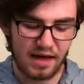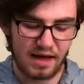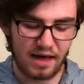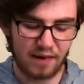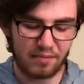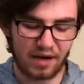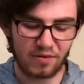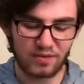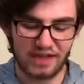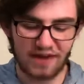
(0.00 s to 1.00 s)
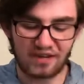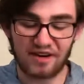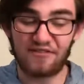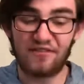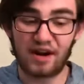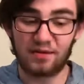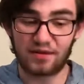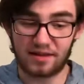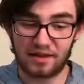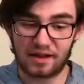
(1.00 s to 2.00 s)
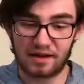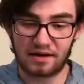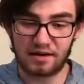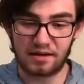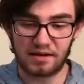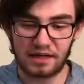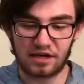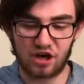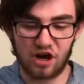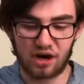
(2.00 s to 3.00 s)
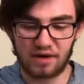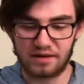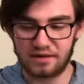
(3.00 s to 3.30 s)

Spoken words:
and Byron was having an affair with Claire later on.